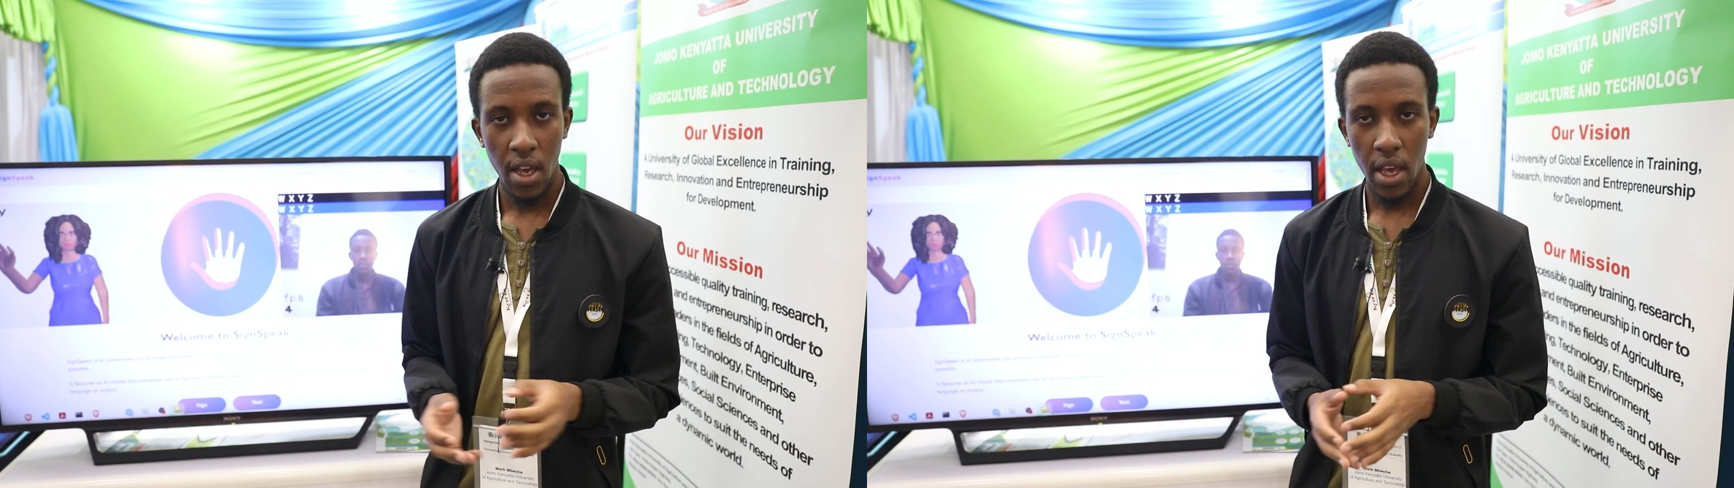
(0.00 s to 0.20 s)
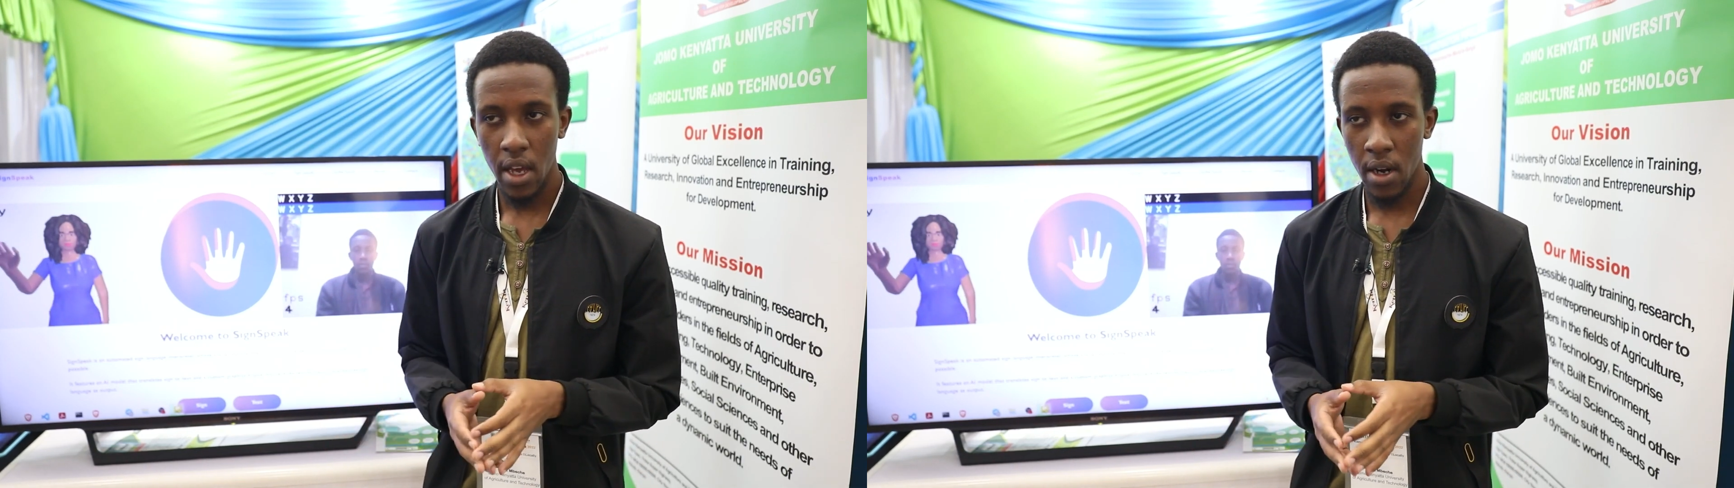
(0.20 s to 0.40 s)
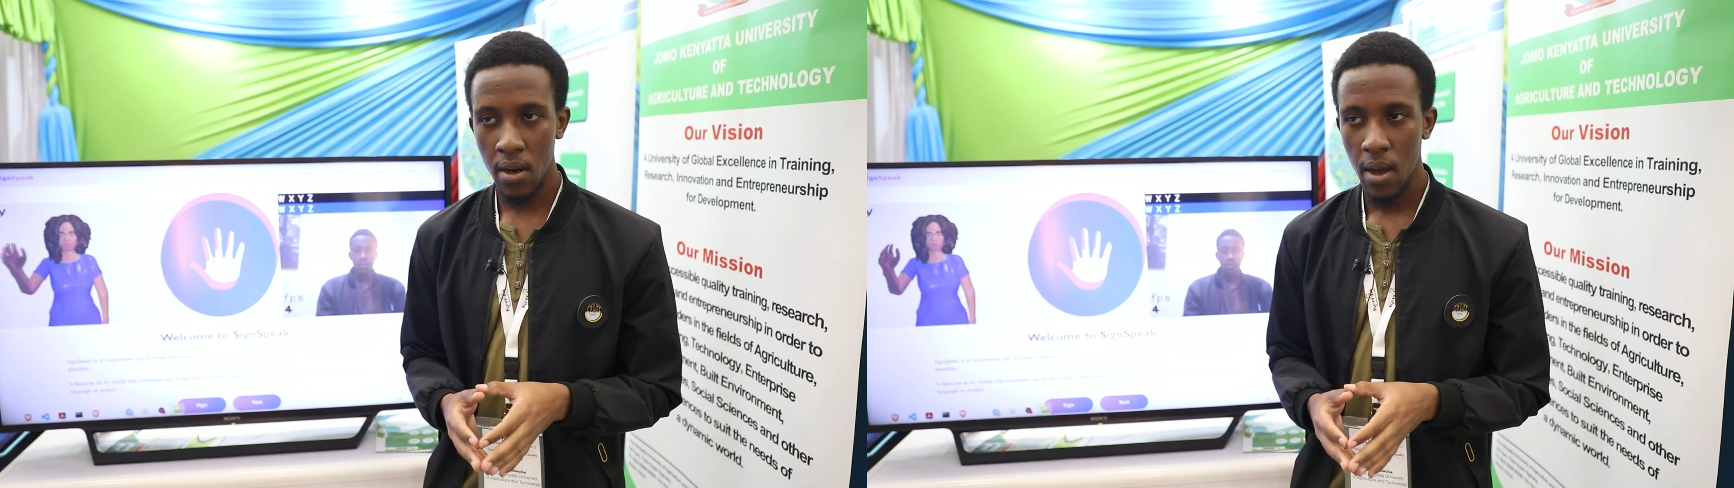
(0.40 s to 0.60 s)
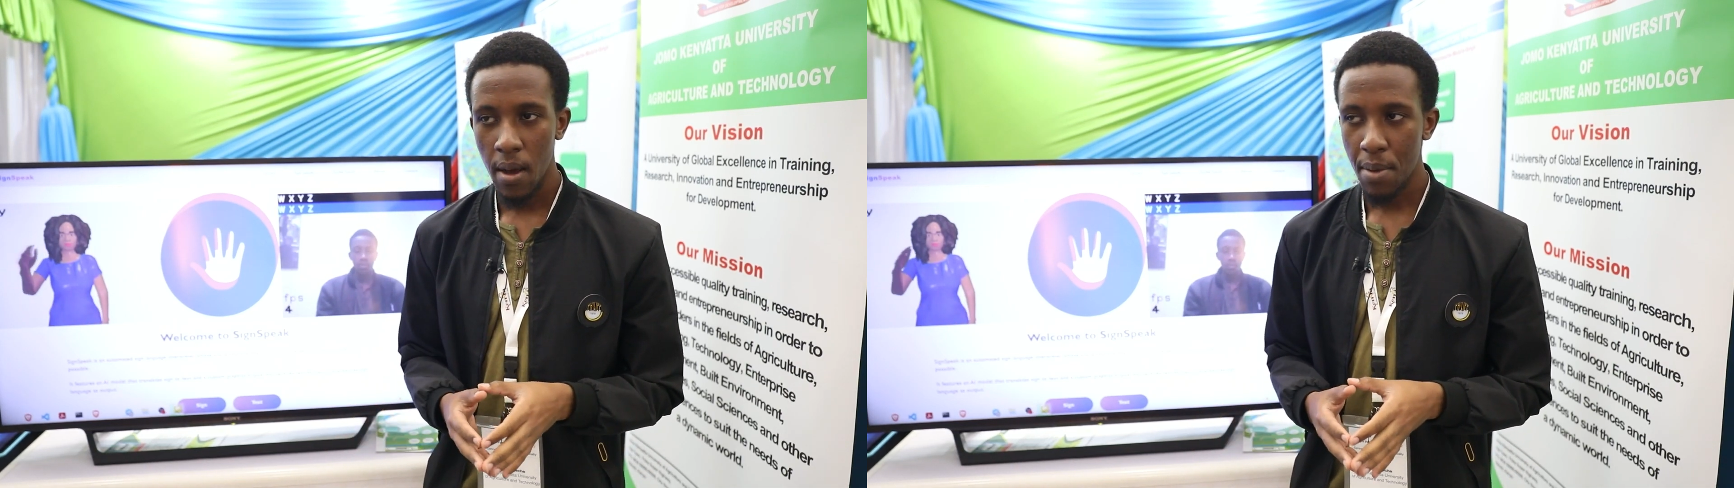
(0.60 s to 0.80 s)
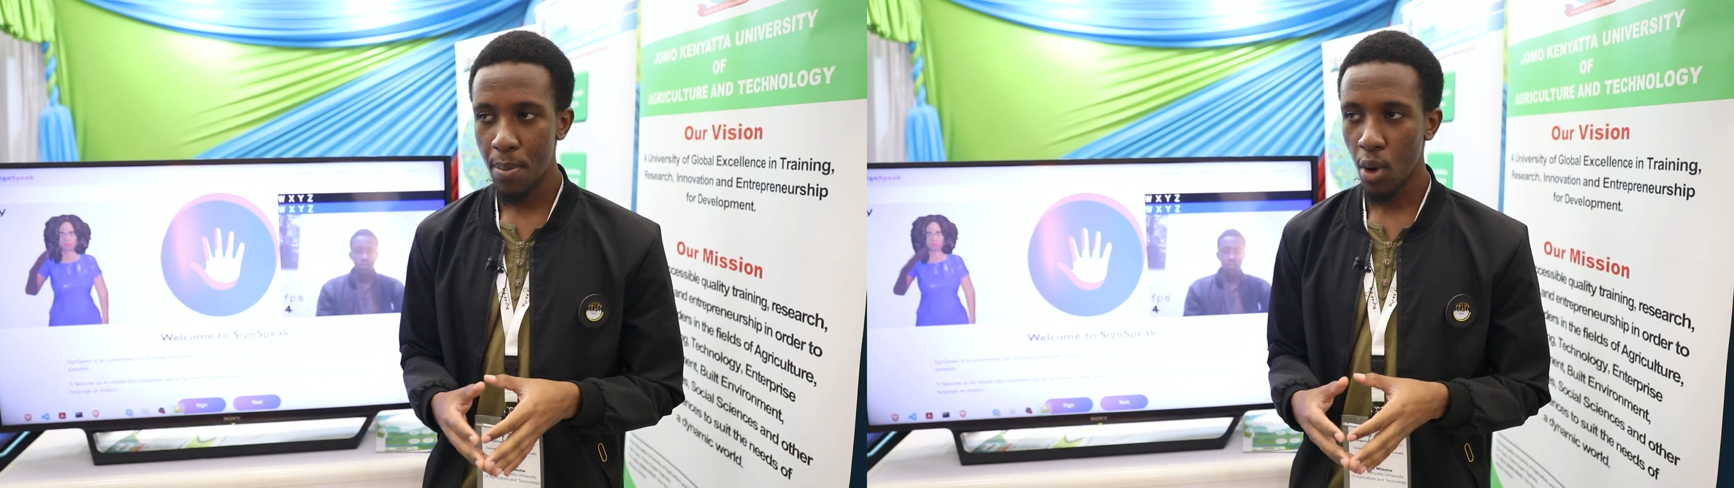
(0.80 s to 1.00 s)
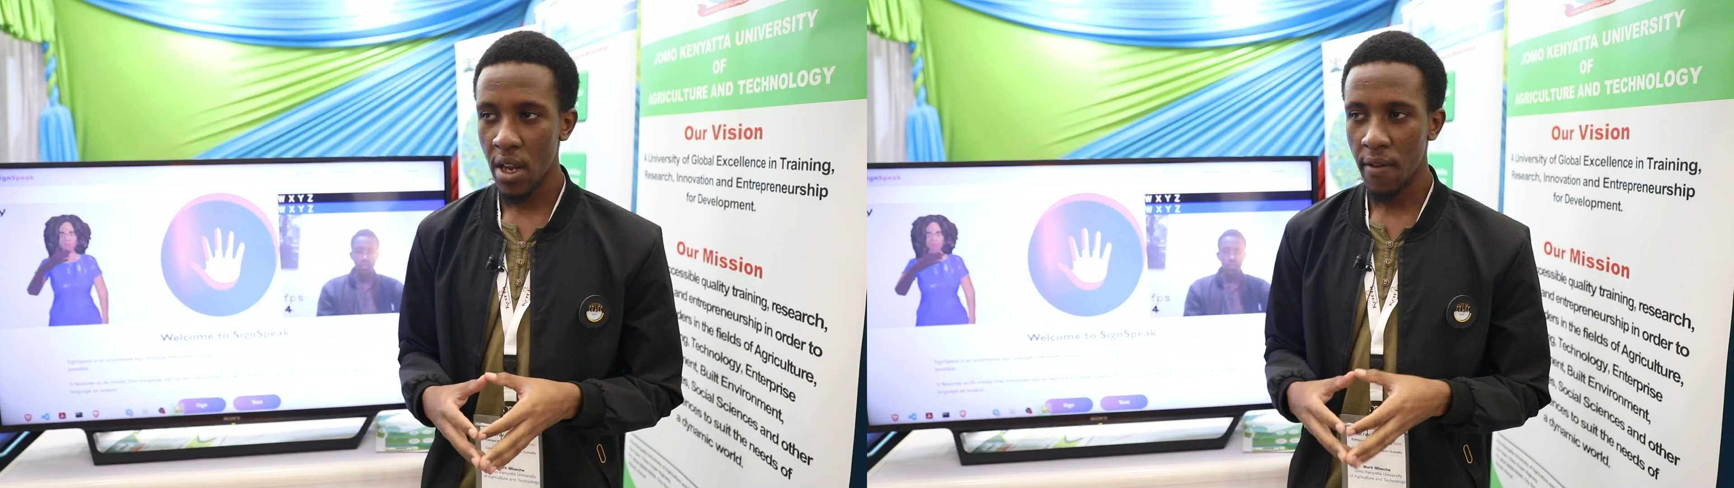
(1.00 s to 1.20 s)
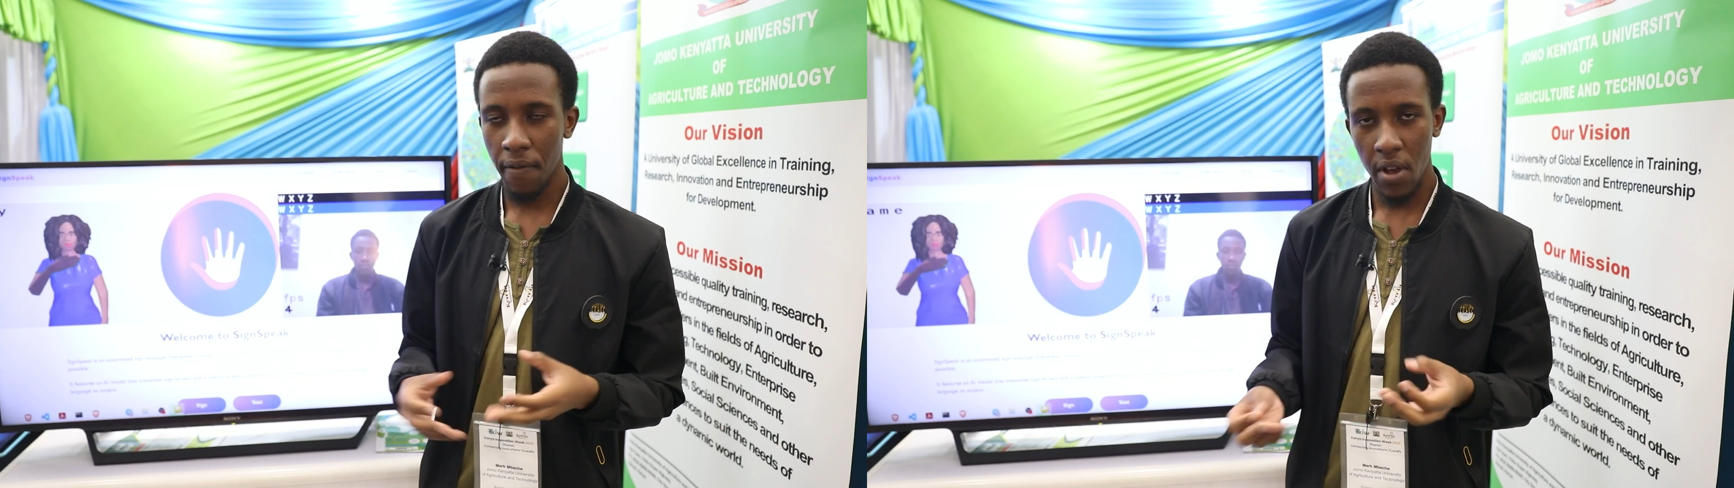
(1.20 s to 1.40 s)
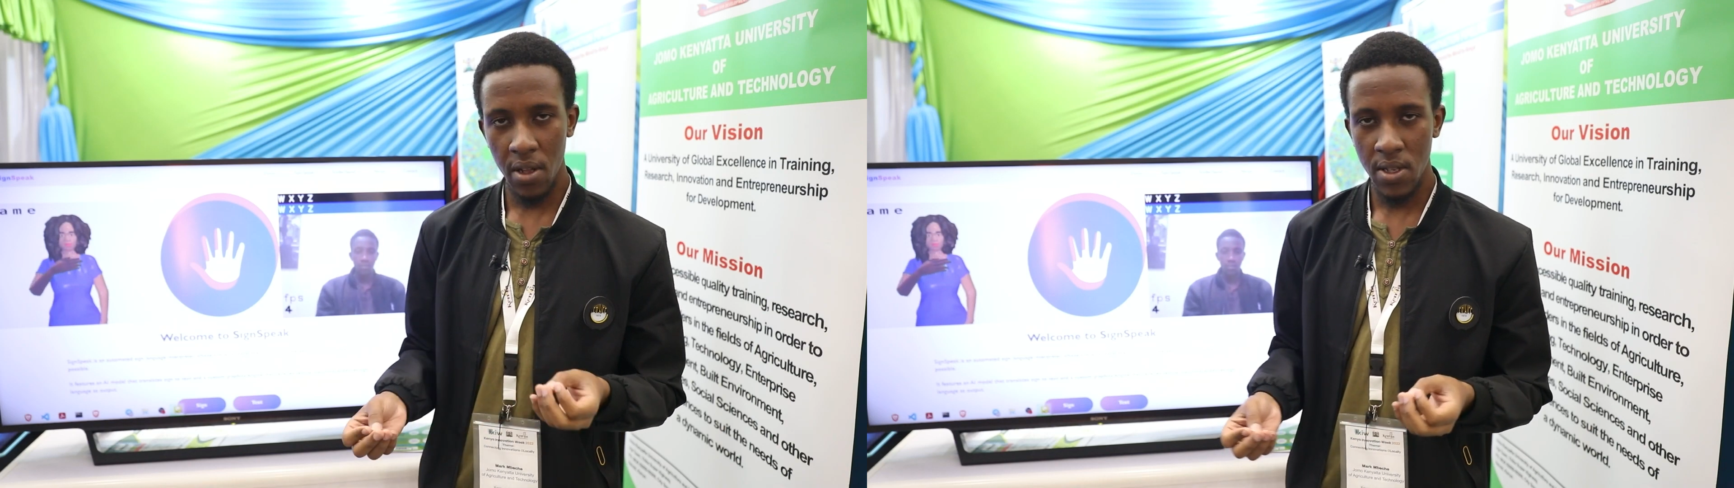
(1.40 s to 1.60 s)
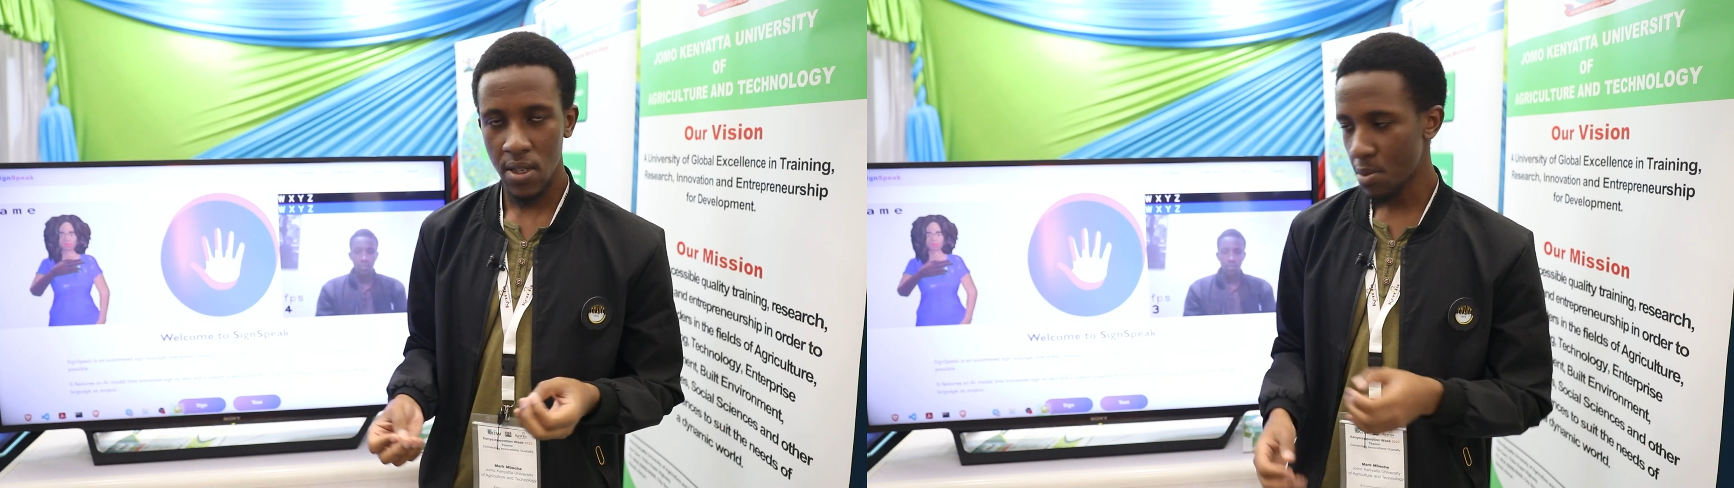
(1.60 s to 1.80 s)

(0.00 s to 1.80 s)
in people in fields,